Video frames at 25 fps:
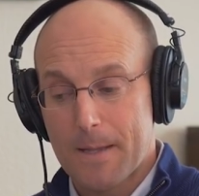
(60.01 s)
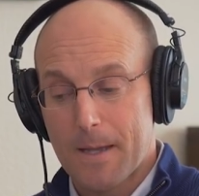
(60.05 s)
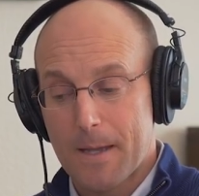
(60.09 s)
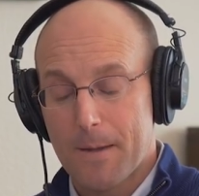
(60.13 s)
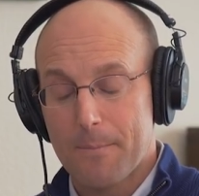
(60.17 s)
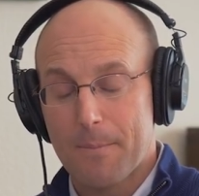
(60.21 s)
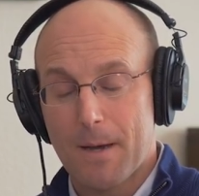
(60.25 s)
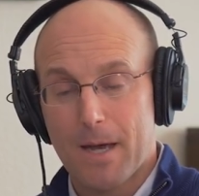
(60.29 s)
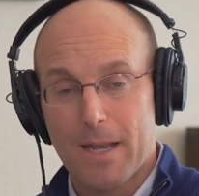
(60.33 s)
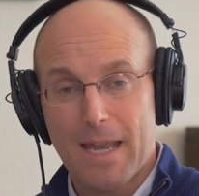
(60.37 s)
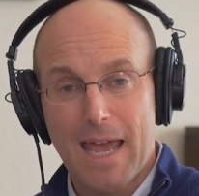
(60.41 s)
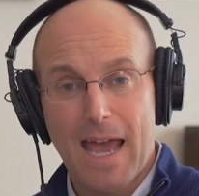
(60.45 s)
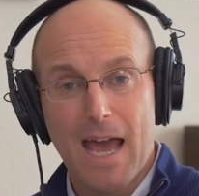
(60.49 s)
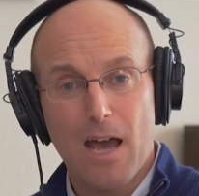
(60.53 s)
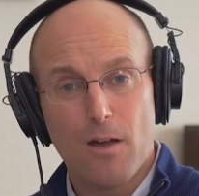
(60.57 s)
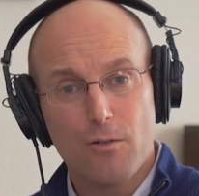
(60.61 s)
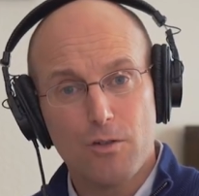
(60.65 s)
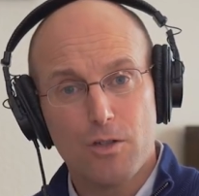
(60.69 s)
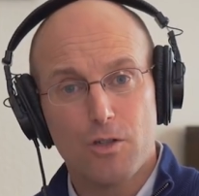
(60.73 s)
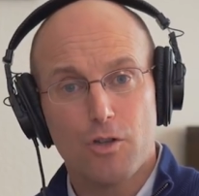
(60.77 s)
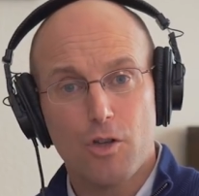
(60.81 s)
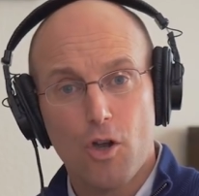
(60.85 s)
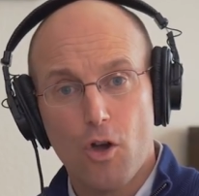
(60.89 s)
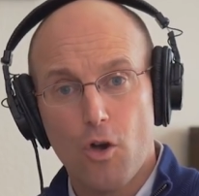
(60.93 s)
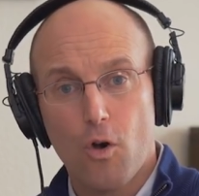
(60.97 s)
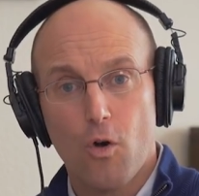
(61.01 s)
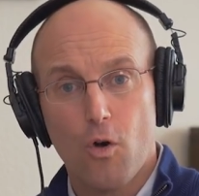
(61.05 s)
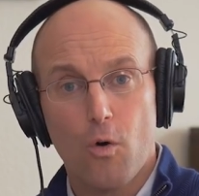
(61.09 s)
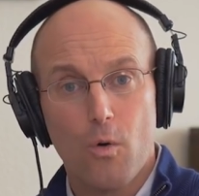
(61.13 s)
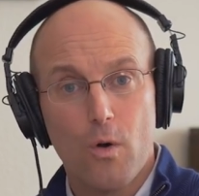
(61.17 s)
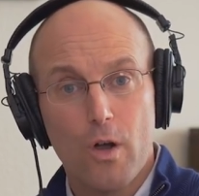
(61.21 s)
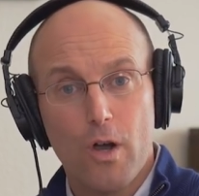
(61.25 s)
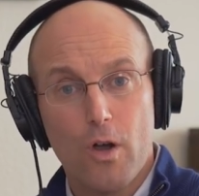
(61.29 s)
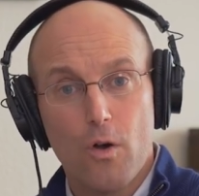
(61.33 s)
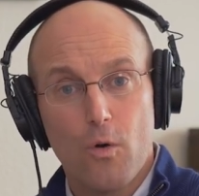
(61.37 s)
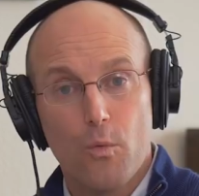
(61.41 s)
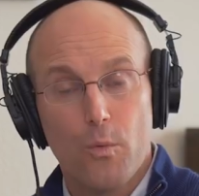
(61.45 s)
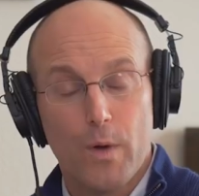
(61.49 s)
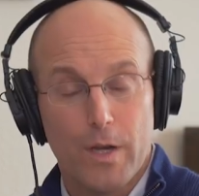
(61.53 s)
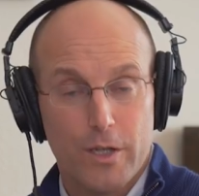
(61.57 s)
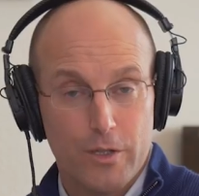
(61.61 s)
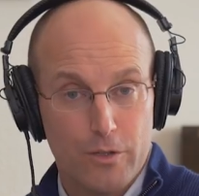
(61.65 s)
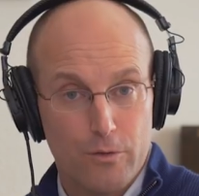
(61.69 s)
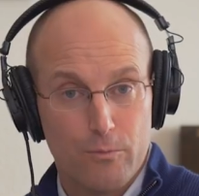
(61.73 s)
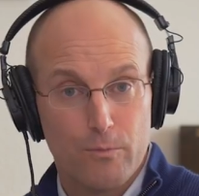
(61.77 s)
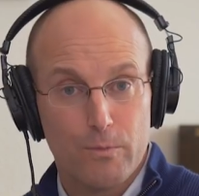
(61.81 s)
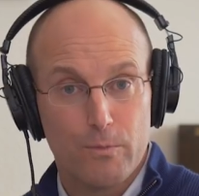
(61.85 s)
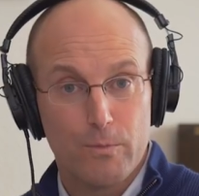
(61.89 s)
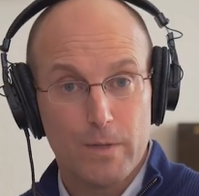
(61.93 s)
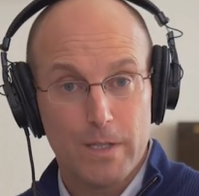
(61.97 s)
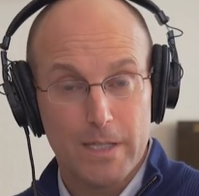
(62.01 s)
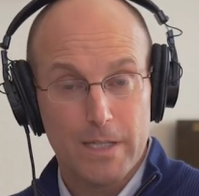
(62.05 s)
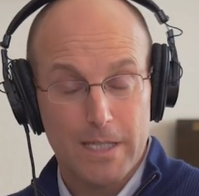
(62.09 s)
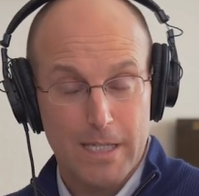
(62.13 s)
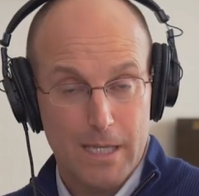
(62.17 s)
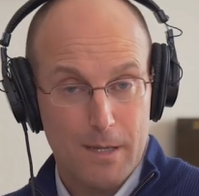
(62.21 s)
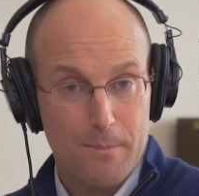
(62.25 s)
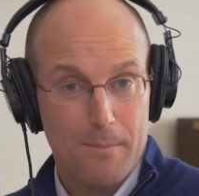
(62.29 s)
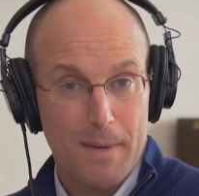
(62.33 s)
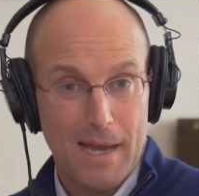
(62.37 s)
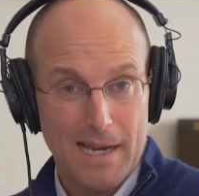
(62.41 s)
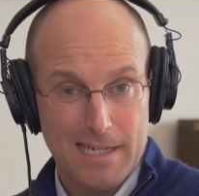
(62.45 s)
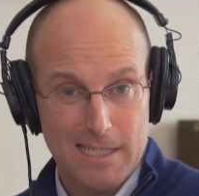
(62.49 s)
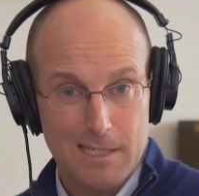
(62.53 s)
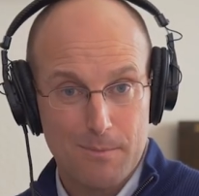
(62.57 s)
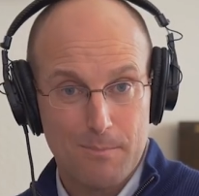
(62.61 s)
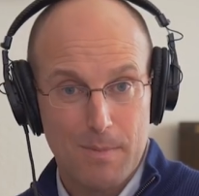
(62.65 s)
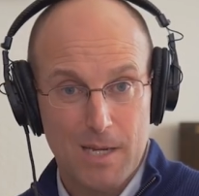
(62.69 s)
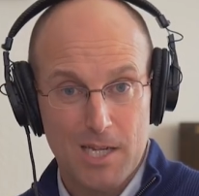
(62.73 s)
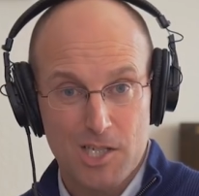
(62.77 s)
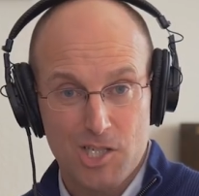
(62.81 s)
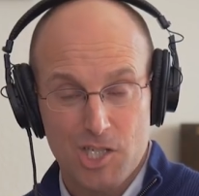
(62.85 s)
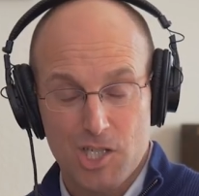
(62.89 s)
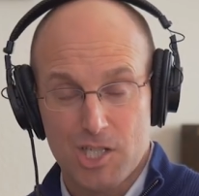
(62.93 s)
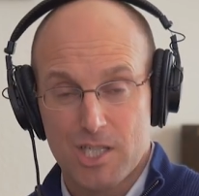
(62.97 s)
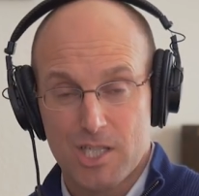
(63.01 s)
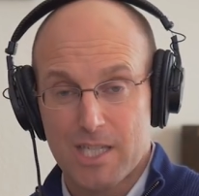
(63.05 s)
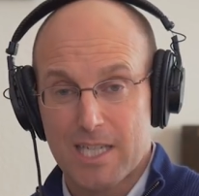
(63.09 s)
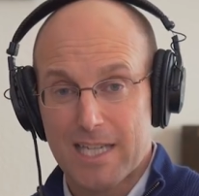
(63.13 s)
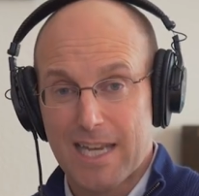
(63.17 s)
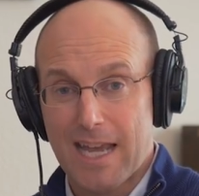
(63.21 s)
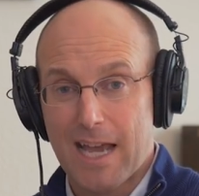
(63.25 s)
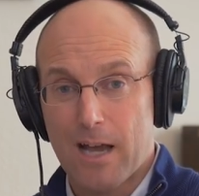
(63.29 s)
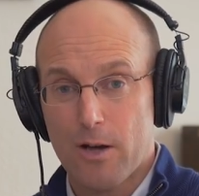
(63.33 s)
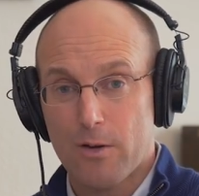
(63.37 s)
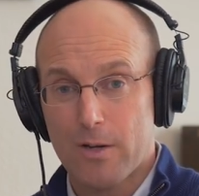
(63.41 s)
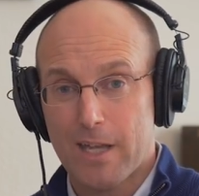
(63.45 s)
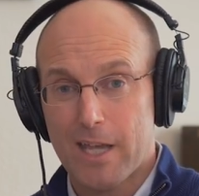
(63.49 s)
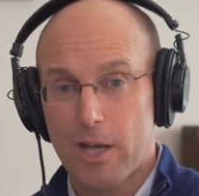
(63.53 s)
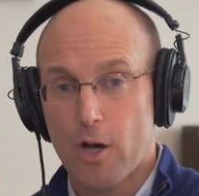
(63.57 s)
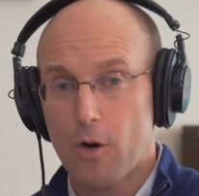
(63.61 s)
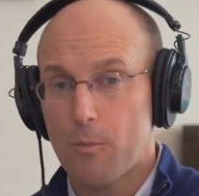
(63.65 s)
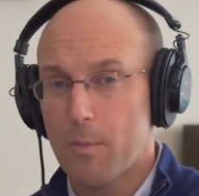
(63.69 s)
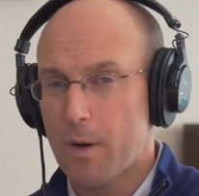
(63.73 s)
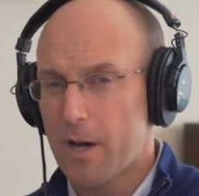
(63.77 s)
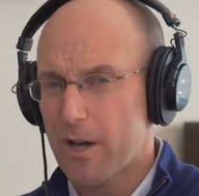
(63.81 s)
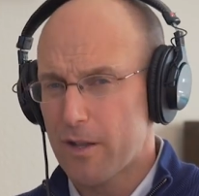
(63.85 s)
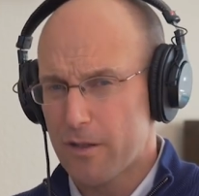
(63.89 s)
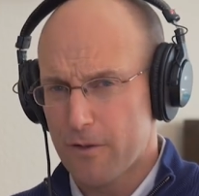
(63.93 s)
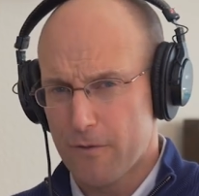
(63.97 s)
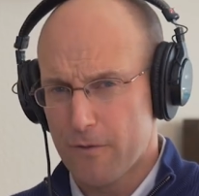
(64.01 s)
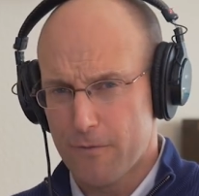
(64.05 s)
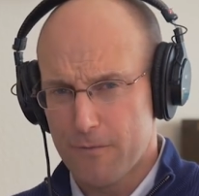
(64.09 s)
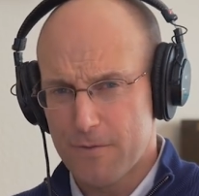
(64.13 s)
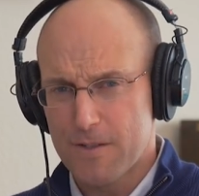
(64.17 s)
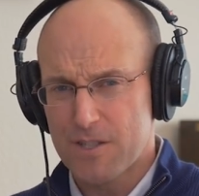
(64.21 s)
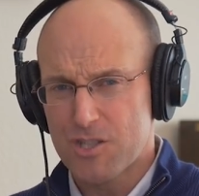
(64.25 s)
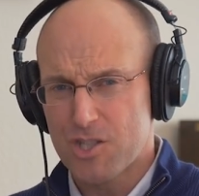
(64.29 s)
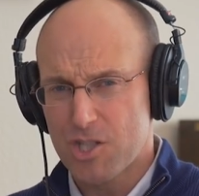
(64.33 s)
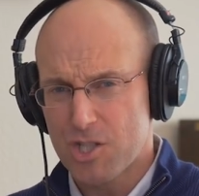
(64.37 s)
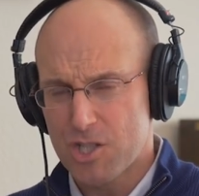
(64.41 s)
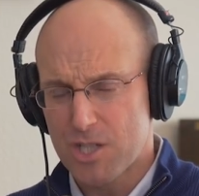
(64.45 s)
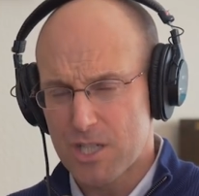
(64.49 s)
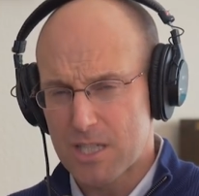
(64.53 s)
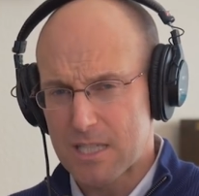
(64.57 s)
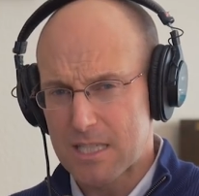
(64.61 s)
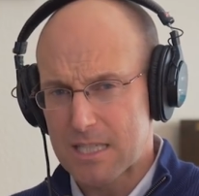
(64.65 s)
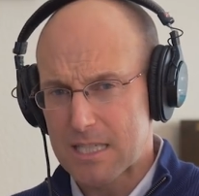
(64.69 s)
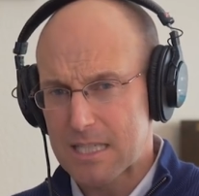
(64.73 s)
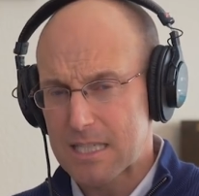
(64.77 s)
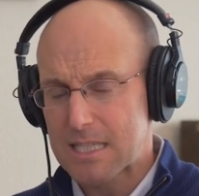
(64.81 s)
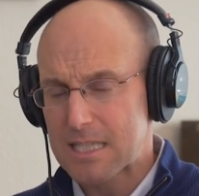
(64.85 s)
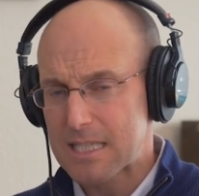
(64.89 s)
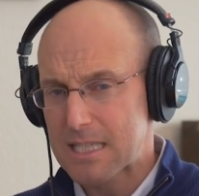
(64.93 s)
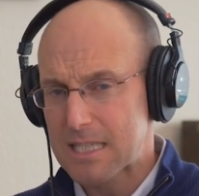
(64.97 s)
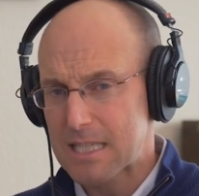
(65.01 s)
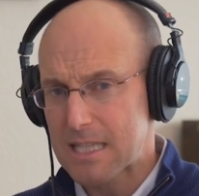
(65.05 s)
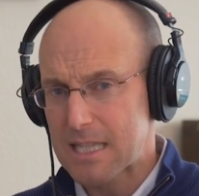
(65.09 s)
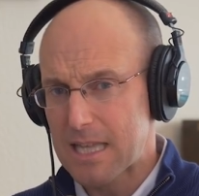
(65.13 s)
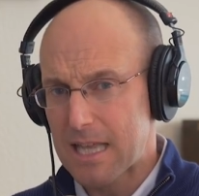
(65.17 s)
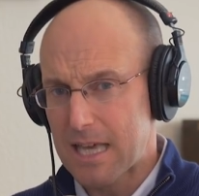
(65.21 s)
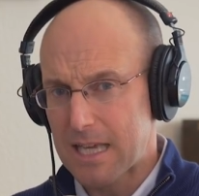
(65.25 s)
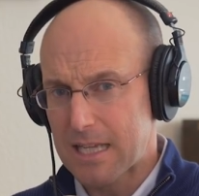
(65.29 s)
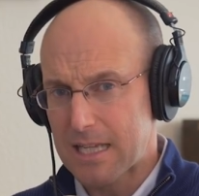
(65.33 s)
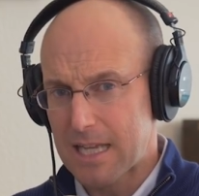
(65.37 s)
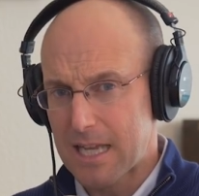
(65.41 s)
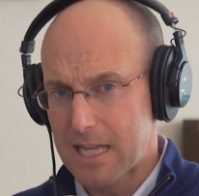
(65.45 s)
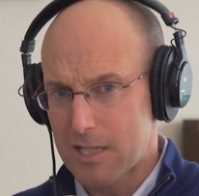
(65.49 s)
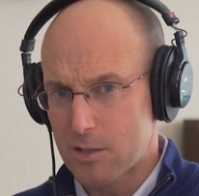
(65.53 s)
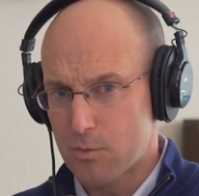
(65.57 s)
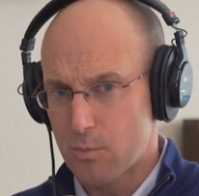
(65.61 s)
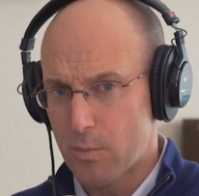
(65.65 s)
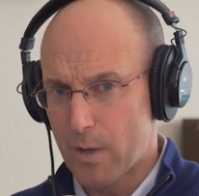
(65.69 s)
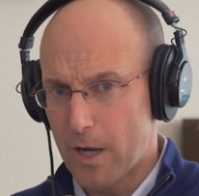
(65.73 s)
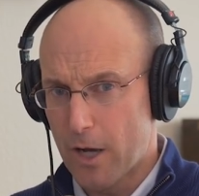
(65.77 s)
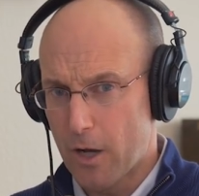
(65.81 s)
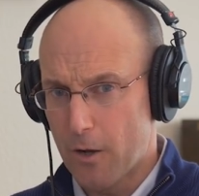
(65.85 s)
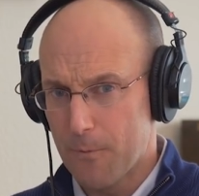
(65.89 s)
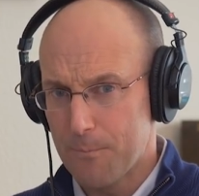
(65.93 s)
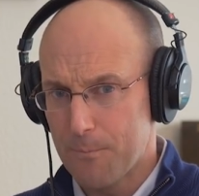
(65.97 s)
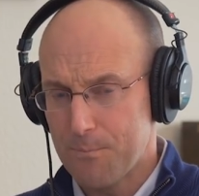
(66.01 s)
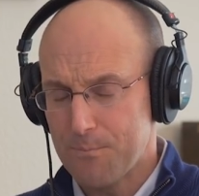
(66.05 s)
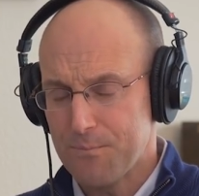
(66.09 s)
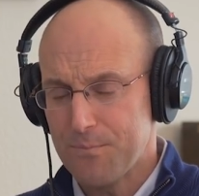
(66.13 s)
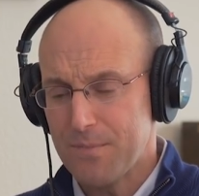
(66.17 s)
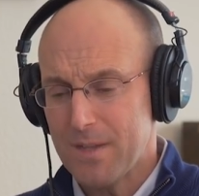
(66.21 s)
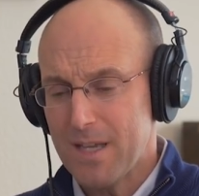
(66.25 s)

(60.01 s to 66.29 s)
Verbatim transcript: about how to know when you're really impacting patients and how to help other physicians see that as well.